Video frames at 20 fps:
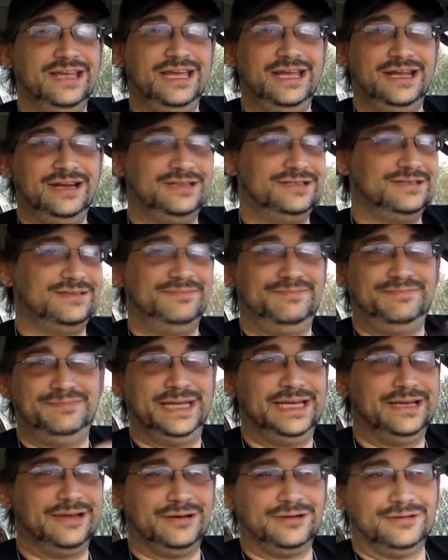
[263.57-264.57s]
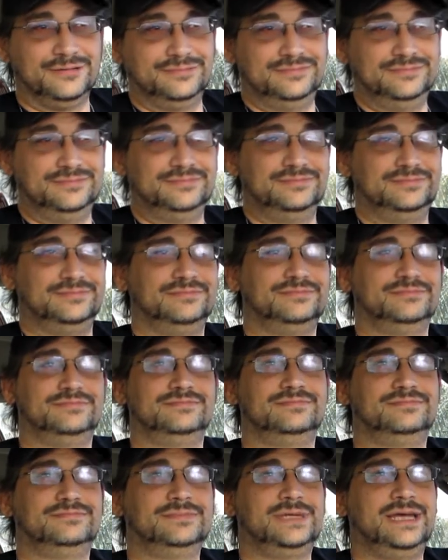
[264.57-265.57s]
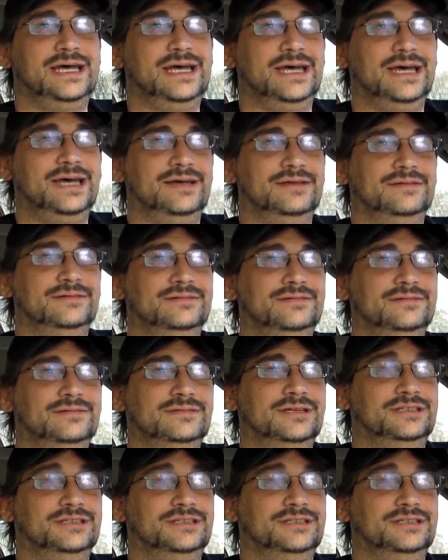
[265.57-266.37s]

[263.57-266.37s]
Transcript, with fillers: and there's a big old uh,